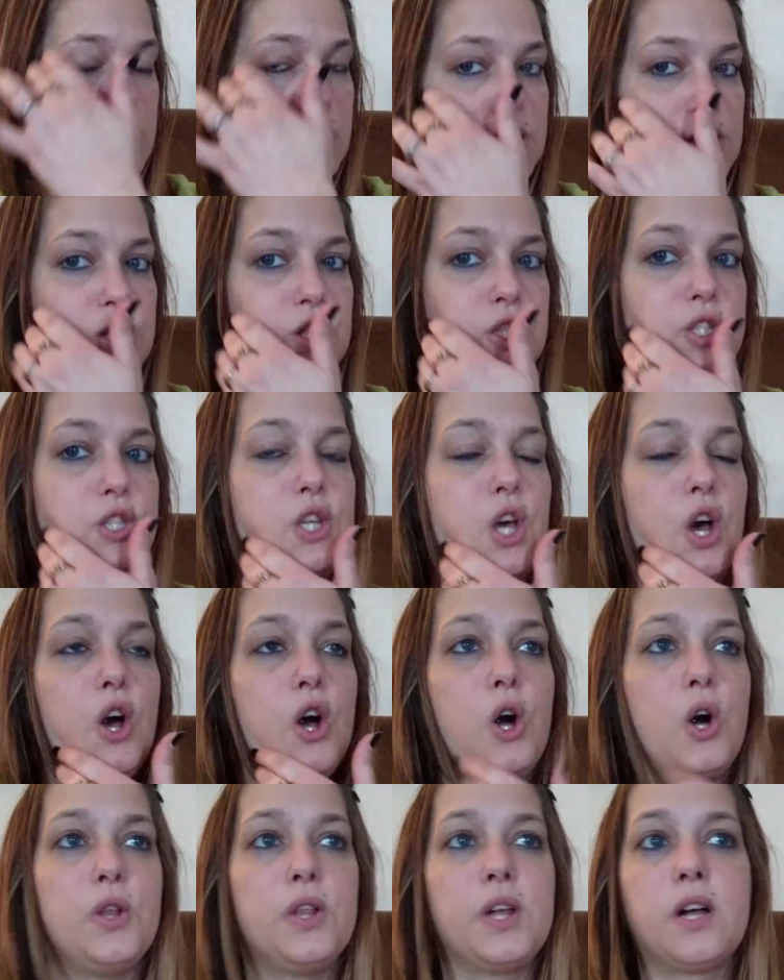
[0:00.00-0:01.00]

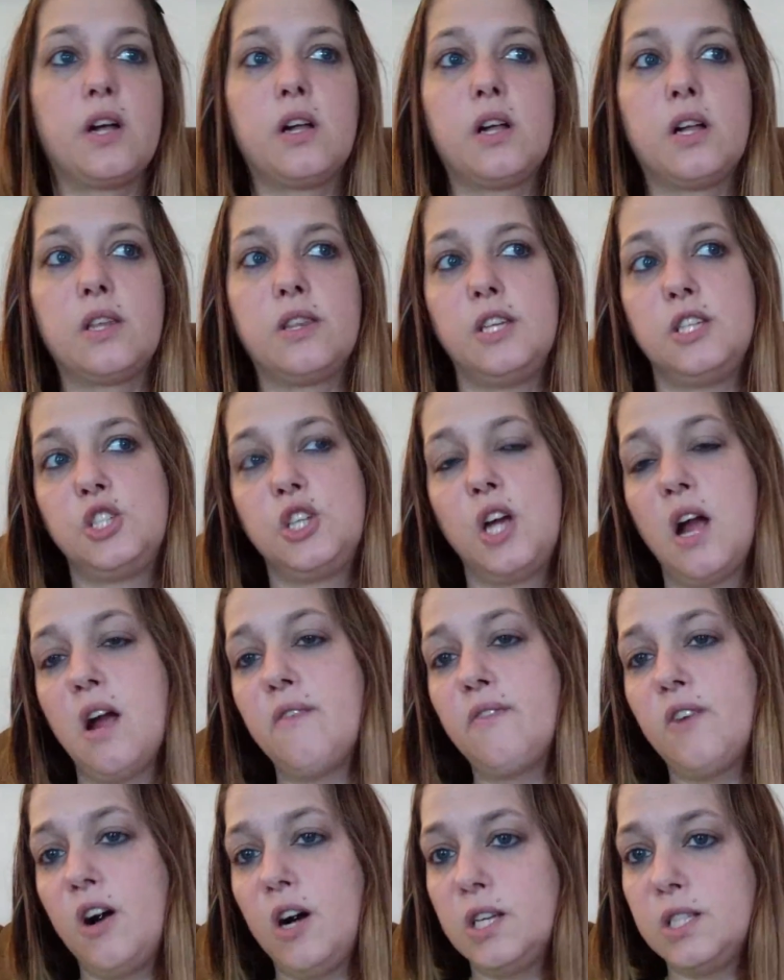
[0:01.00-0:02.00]
So the
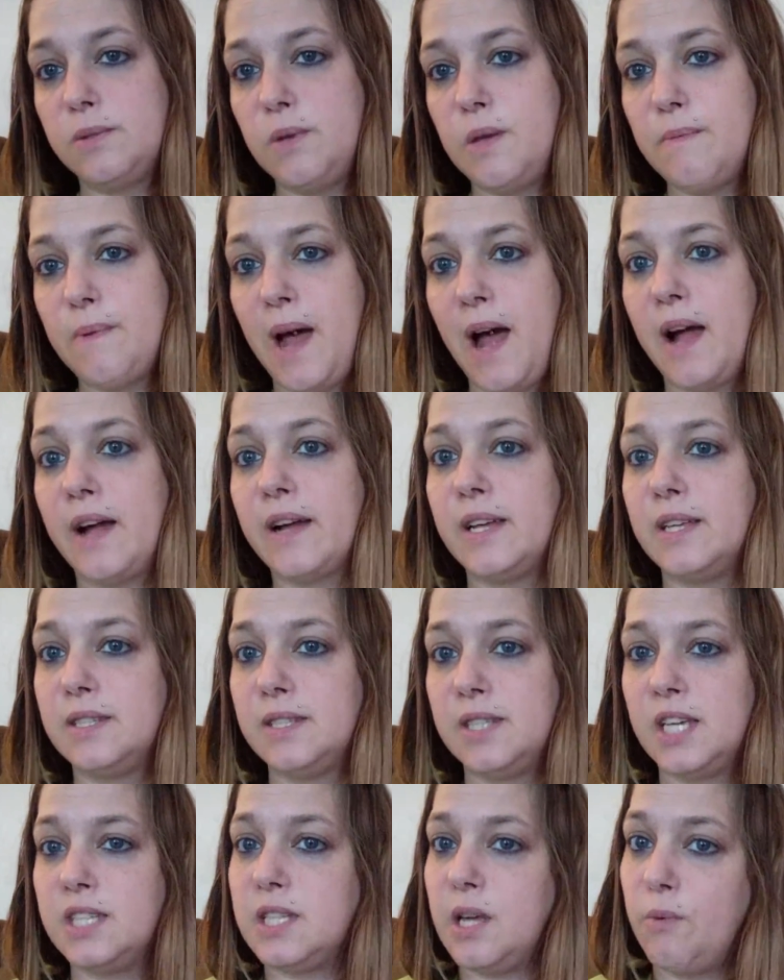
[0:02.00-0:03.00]
sheriff calls me back and
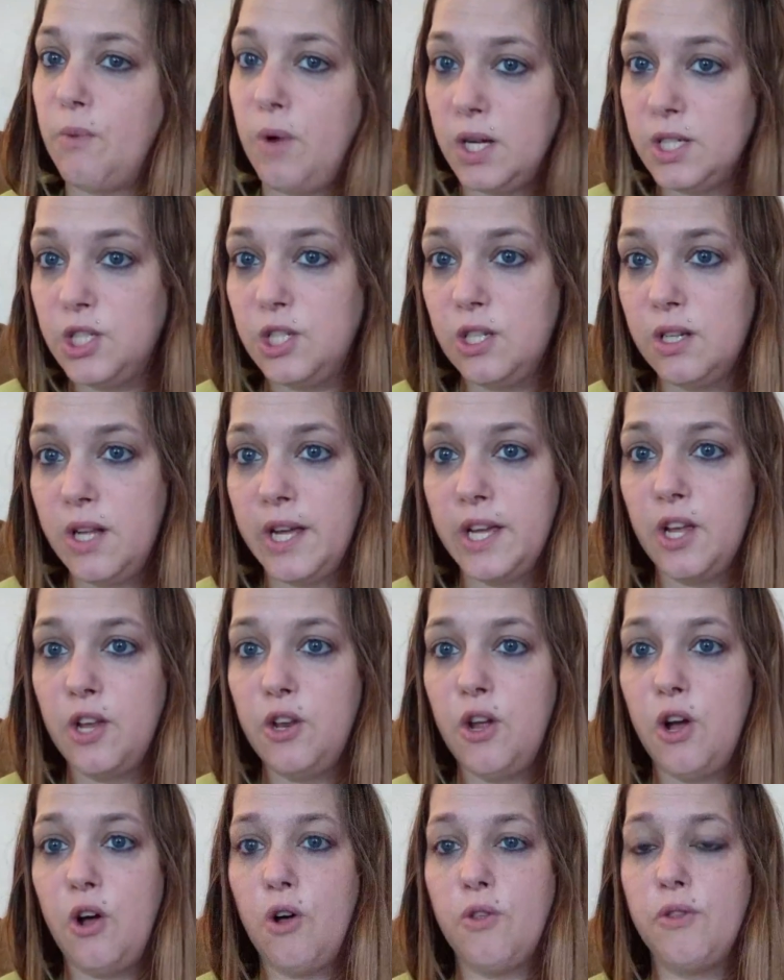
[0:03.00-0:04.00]
says, I want you to let you
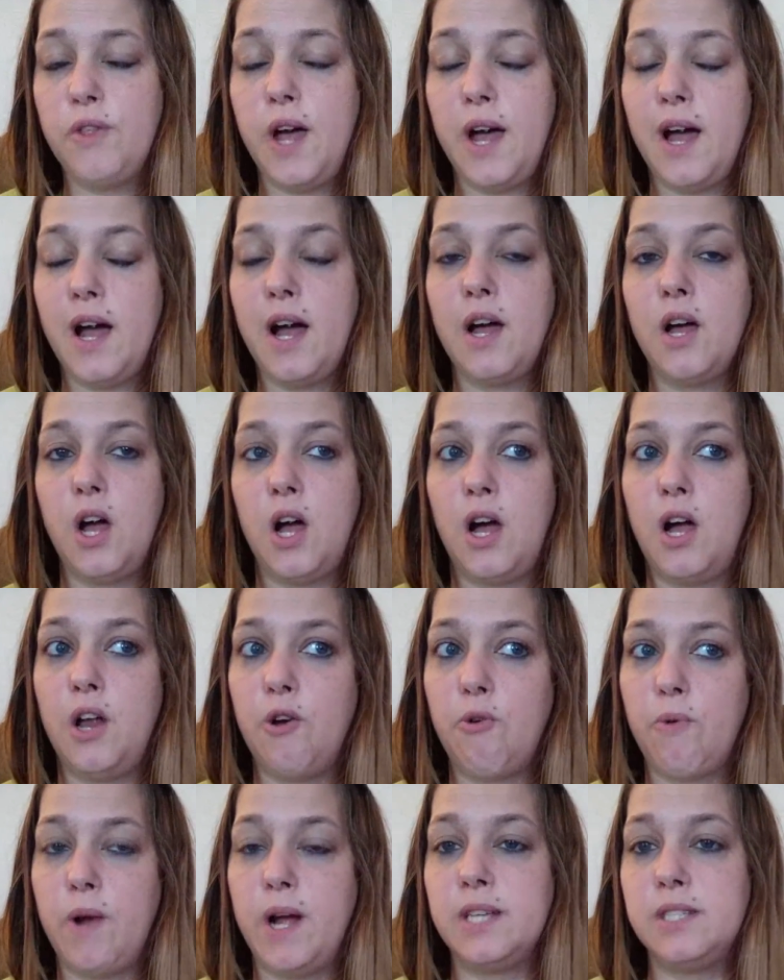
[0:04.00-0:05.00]
know that an
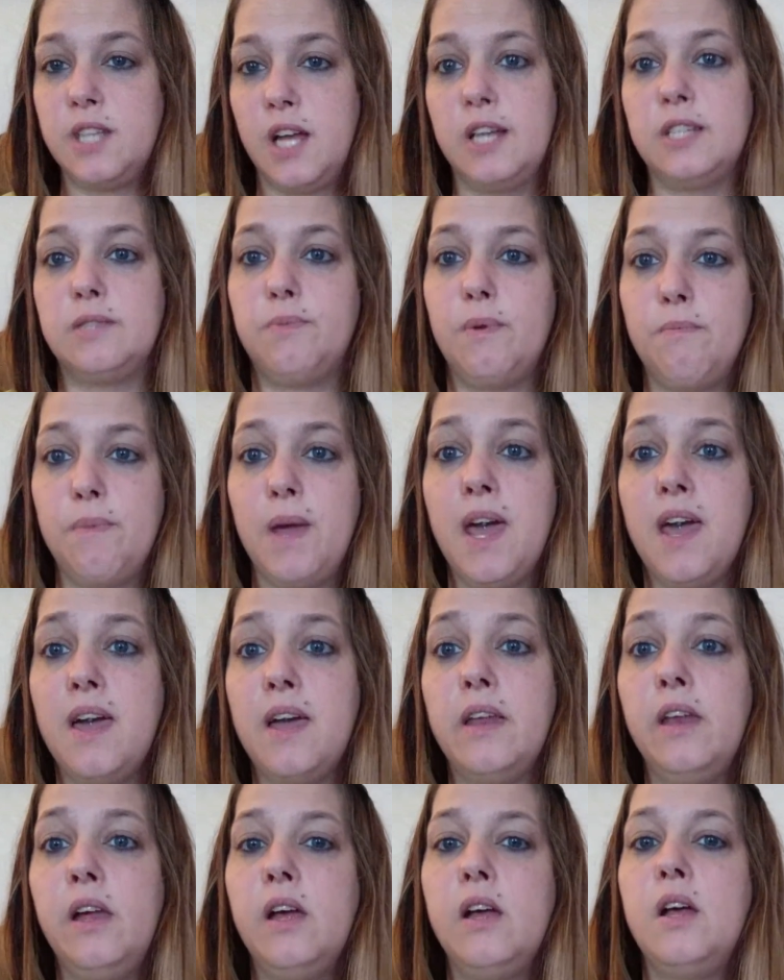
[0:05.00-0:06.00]
arrest has been
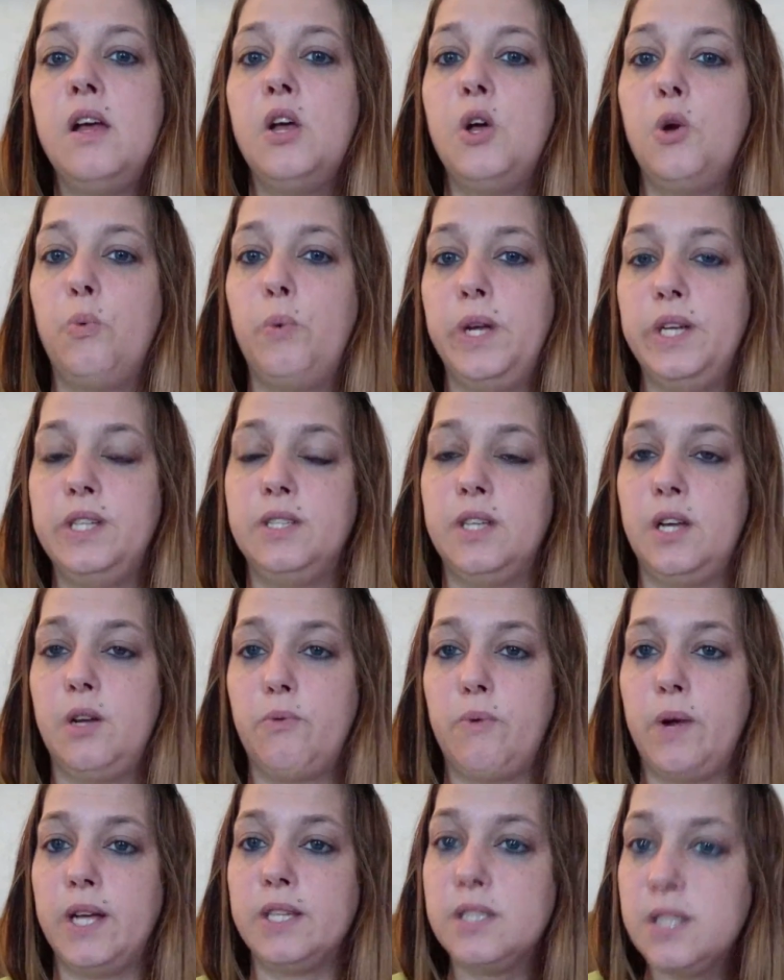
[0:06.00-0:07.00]
made. We did
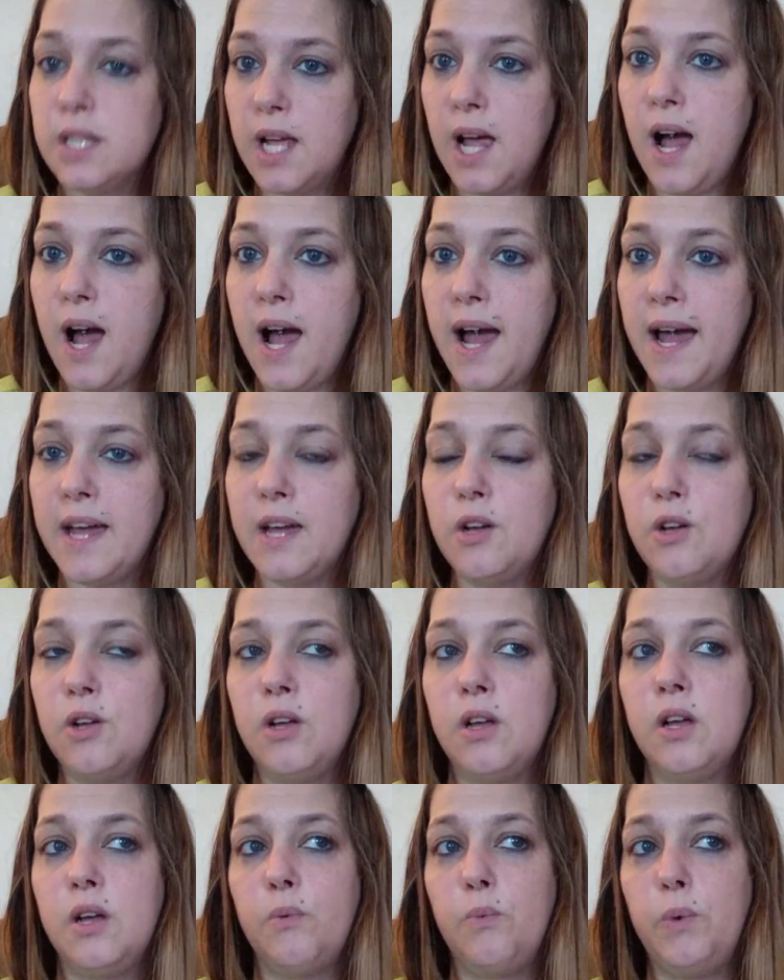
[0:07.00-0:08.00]
arrest the guy.
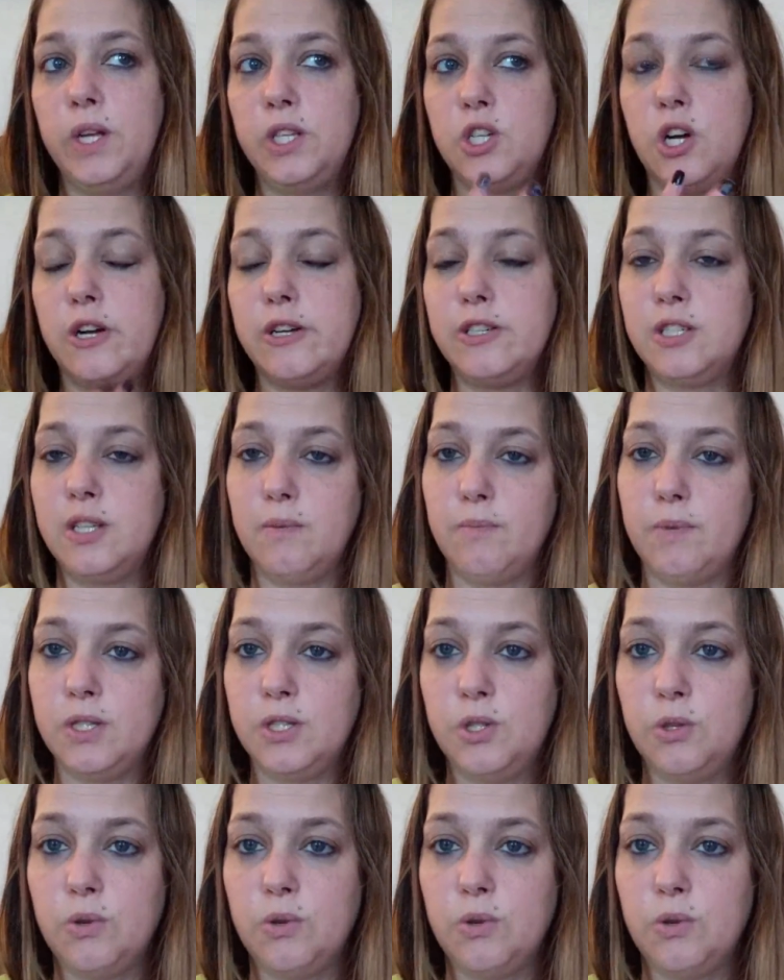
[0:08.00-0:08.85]
We charged him with